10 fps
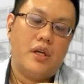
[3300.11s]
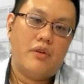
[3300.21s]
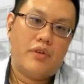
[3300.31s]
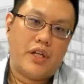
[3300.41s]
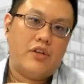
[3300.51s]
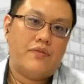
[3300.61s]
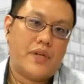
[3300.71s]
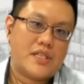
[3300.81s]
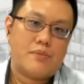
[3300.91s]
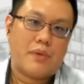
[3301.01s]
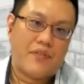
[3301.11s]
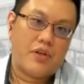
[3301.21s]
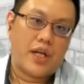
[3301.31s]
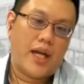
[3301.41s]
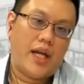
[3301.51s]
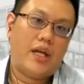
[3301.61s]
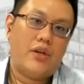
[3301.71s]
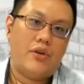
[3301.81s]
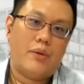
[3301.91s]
retail investors might feel that, hey, you are